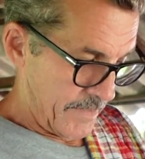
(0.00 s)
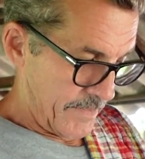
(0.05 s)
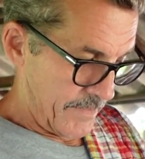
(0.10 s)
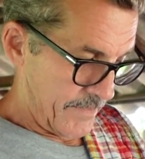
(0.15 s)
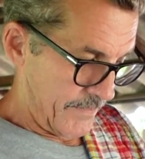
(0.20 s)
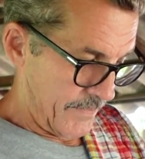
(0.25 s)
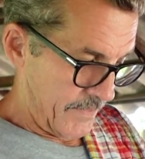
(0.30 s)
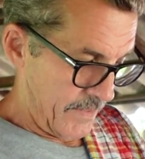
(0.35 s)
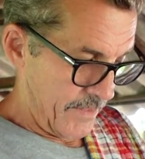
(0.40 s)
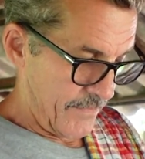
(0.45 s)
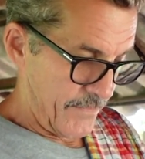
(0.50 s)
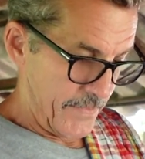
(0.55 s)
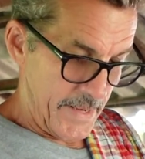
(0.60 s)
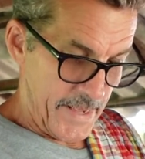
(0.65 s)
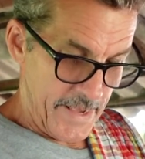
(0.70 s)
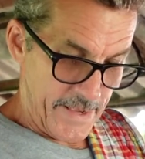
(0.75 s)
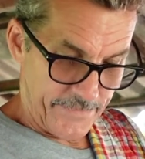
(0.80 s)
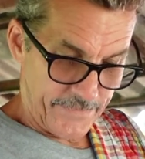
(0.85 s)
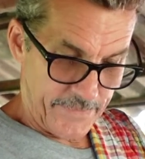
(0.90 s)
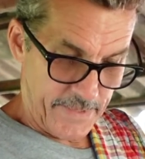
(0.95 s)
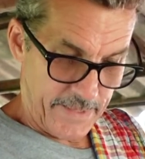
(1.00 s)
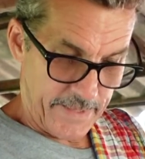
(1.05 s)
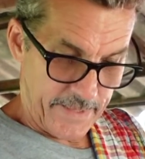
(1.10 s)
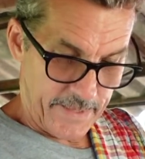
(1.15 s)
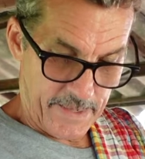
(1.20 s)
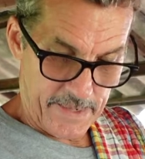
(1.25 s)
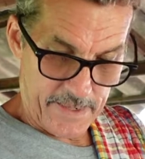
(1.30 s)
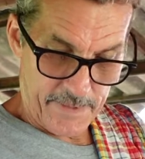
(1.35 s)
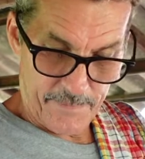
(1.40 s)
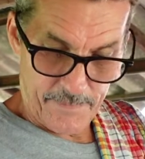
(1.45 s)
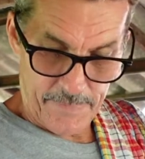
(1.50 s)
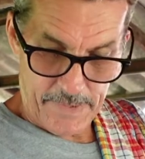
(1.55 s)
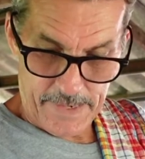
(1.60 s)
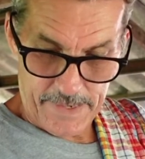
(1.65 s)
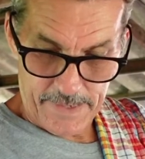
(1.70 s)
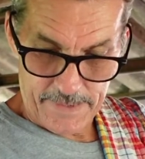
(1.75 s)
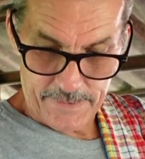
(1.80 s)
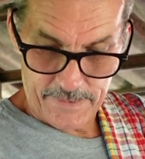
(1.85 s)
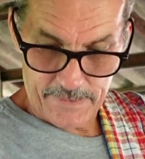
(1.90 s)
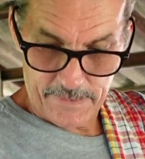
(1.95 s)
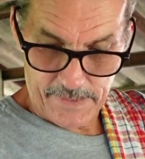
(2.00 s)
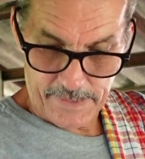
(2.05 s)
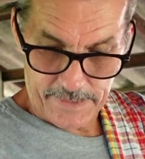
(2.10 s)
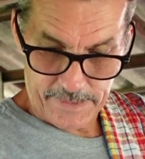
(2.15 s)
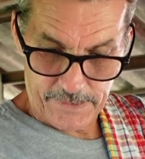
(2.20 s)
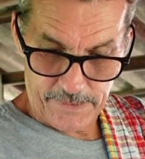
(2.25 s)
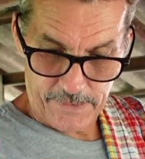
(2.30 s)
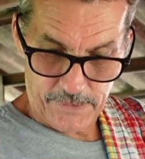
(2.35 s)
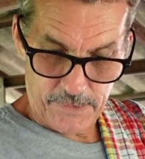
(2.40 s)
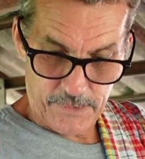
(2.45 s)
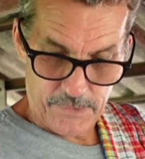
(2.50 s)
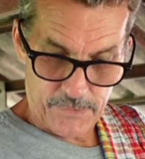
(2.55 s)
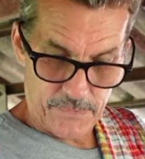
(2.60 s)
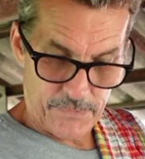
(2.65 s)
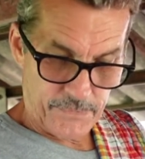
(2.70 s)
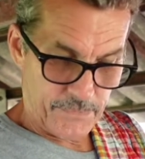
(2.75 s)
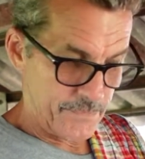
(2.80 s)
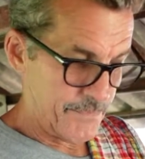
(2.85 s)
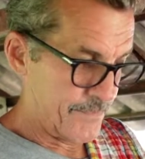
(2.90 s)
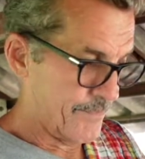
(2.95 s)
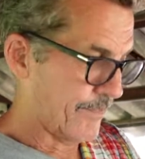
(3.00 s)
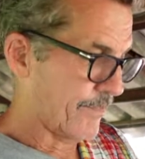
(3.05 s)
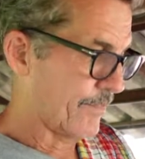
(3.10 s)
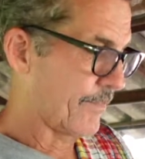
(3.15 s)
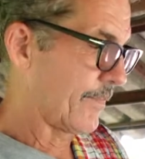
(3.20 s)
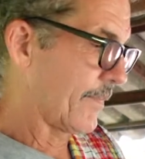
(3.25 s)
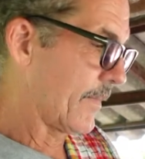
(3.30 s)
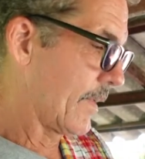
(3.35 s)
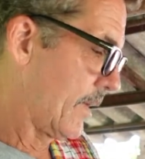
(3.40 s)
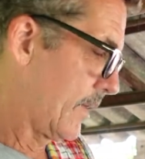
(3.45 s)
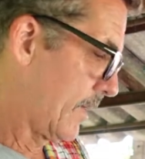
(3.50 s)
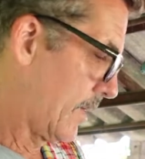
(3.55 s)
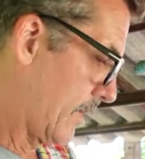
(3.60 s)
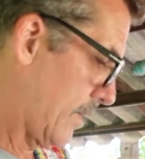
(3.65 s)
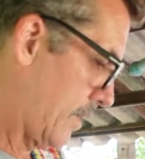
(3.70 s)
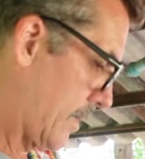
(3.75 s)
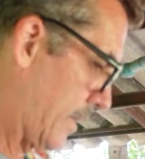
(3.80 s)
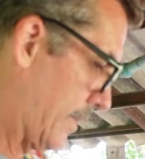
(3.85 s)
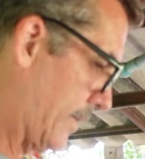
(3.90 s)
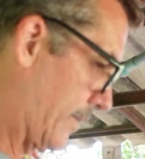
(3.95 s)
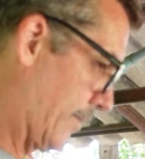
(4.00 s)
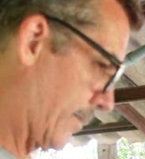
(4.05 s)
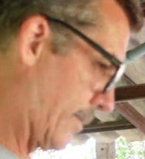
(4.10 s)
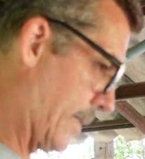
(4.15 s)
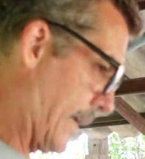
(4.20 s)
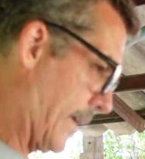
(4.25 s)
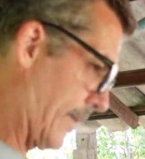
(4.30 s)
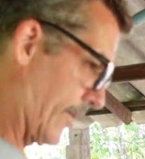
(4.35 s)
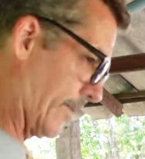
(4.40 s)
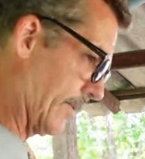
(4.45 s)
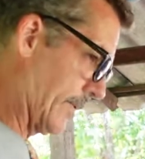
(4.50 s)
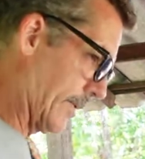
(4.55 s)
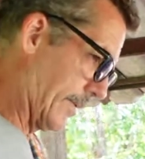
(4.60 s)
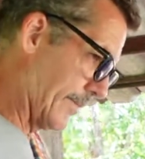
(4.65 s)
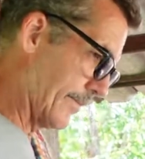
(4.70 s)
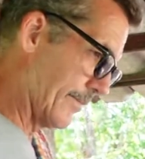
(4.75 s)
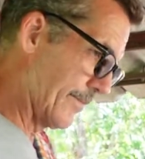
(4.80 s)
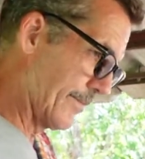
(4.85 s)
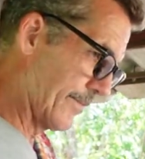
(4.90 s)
see if it has any kind of bend that I can use, and do that with it.